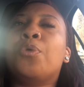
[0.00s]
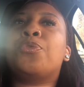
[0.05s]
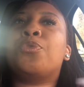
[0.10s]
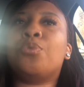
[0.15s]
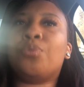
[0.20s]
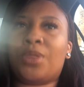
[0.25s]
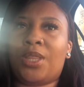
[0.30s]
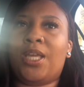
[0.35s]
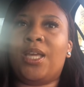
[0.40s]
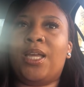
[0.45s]

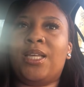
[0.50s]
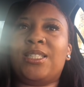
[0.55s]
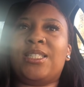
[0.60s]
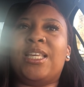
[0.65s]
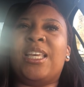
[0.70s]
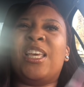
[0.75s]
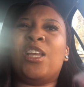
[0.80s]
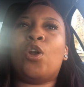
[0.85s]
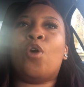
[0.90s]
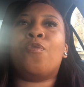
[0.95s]
through things to
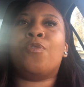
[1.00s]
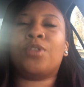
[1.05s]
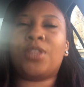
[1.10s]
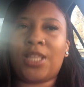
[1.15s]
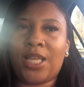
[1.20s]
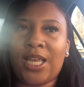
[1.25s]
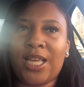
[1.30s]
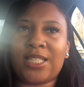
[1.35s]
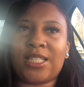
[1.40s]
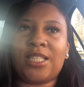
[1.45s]
get over
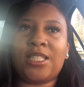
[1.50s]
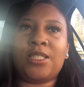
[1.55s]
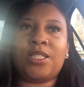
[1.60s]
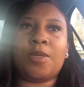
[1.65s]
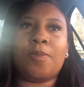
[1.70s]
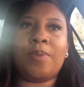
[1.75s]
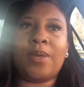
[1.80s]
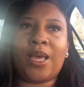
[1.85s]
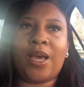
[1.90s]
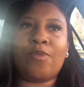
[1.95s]
things and
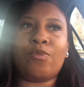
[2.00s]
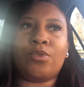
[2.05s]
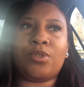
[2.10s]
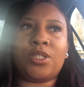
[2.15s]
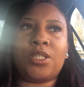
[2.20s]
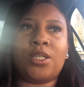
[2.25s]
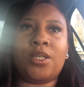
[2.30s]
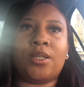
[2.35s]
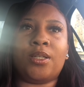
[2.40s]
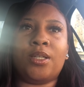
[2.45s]
to be able
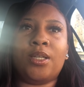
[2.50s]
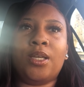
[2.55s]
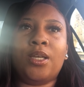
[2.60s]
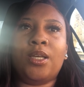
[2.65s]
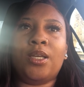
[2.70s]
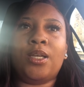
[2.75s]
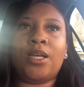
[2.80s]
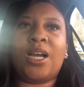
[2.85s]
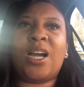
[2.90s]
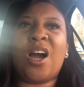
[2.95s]
to
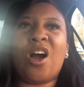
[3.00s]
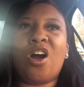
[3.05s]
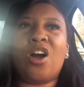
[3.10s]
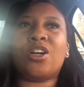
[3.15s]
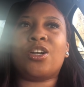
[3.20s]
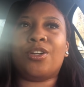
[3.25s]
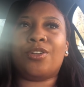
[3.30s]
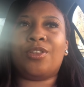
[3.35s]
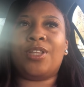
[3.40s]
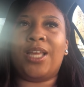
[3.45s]

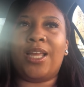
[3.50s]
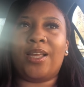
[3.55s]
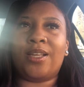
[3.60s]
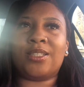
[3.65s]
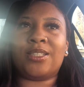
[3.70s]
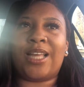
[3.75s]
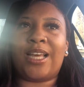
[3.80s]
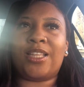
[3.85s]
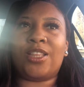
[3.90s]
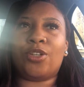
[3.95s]
conquer
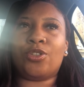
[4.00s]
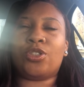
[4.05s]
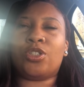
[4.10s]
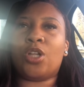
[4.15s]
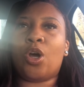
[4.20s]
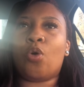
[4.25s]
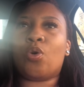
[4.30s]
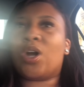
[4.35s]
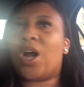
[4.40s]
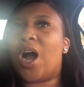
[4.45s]
things. Like, there's
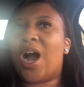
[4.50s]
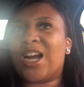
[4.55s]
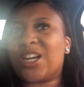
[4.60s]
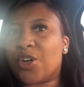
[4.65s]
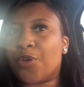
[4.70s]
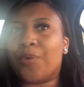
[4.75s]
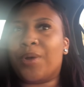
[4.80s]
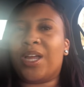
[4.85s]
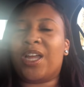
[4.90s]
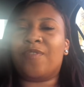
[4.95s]
no
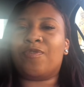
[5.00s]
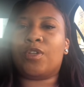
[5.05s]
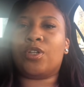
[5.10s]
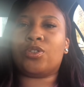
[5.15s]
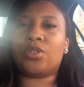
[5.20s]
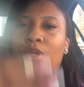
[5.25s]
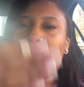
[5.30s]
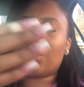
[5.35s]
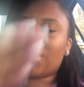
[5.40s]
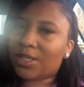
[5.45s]
conquering if
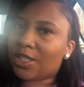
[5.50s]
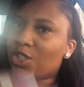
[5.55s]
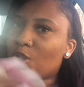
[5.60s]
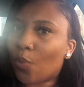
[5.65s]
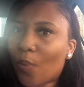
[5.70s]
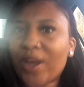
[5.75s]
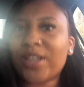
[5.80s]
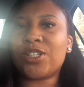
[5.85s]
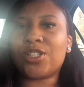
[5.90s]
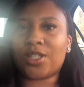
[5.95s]
there's no
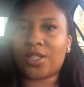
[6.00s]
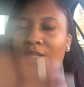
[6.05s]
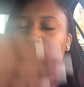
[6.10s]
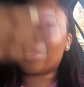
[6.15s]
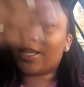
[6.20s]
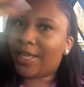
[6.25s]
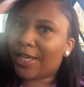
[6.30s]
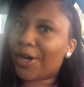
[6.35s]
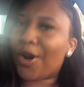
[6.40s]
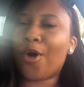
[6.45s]
situation to
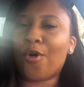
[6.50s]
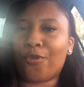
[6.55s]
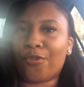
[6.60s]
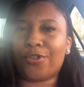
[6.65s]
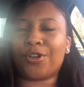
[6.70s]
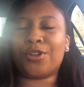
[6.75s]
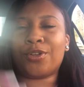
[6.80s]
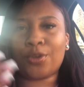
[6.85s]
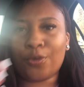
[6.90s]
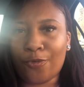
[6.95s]
get
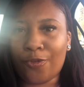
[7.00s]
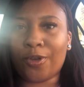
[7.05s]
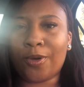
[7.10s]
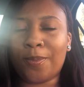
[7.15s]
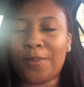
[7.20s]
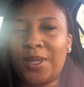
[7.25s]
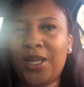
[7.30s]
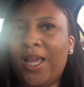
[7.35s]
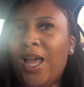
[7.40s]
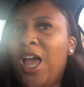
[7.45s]
over. You feel
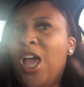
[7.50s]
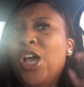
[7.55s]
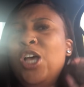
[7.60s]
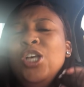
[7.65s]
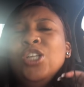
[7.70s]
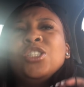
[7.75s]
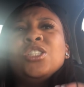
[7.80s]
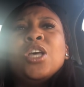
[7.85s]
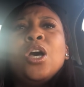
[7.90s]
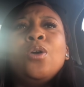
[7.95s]
me?
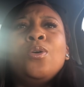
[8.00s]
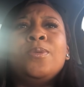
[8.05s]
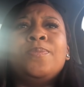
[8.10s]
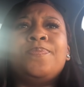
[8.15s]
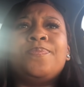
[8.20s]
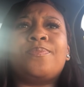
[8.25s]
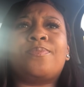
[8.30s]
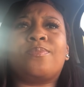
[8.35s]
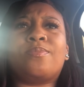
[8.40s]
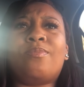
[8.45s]
So,
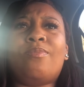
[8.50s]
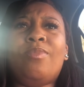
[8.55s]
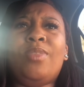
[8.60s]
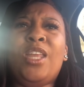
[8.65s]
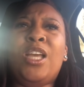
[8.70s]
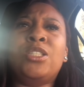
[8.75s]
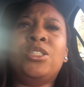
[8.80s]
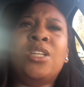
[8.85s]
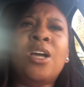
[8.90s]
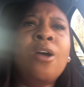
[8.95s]

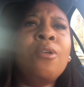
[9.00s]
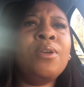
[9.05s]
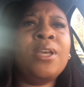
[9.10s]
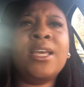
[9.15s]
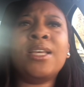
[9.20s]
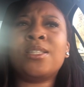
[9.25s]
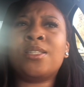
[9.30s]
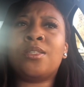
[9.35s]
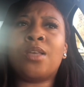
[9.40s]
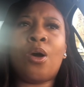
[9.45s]
don't
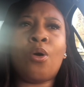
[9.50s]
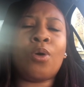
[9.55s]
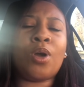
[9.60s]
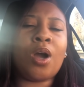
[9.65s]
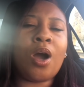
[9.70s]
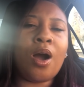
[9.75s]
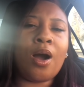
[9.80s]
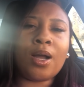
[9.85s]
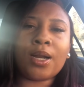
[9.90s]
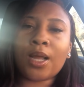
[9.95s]
get so
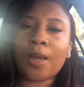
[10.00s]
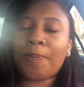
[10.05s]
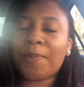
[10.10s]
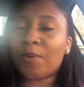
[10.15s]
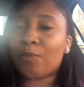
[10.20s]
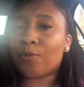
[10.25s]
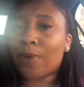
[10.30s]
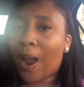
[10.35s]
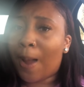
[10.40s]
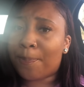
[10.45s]
caught up
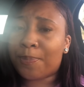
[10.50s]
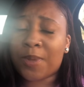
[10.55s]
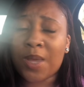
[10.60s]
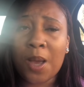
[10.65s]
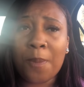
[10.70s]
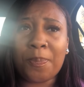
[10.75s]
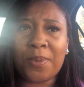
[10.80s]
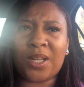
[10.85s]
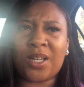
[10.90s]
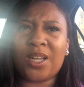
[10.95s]
and wrapped
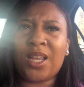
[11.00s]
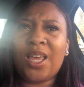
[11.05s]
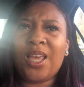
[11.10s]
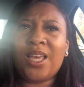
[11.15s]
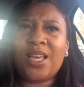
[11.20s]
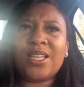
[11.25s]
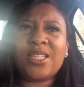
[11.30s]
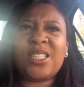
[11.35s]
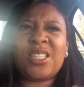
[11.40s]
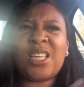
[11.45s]
up in
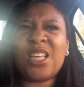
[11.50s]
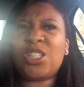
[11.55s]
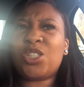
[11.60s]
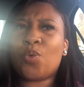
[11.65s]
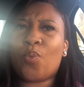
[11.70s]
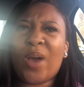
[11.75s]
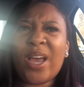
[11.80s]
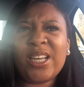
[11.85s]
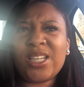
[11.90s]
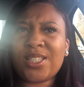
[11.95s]

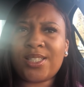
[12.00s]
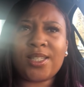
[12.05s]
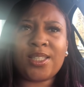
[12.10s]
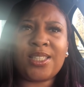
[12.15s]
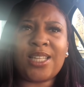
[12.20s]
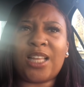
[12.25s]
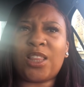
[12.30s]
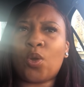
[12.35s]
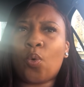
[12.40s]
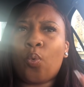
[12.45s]
situations
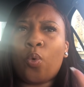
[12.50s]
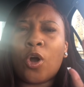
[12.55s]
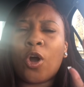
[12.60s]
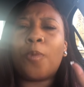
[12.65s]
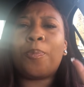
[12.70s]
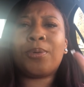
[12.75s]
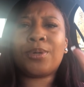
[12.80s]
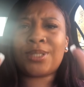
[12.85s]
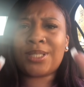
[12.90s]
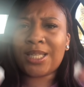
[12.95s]
that the
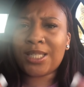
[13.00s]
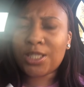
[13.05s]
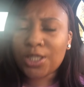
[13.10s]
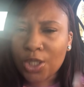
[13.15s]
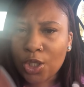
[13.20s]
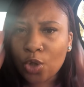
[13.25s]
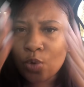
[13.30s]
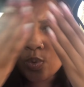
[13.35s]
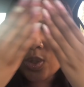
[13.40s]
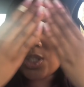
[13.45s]
world presents
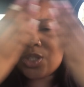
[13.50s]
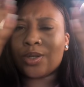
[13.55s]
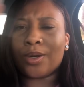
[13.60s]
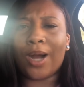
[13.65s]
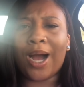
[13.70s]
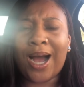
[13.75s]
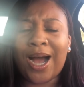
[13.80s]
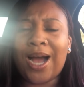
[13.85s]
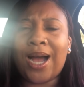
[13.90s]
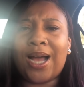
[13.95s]
to you with your
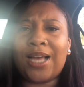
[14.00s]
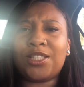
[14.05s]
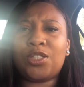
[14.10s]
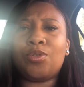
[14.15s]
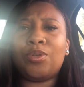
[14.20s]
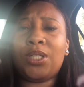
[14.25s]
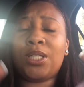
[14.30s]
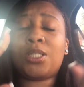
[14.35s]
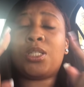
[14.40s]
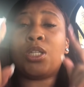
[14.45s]
eyes.
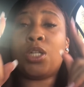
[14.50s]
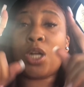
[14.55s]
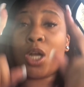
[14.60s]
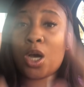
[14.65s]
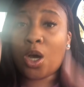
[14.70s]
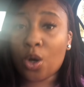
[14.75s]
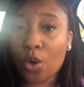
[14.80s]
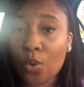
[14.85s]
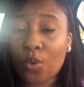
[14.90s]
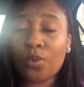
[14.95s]
You need to
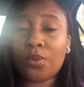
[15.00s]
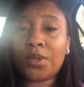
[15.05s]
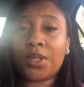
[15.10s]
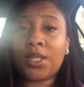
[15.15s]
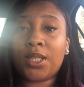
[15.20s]
know.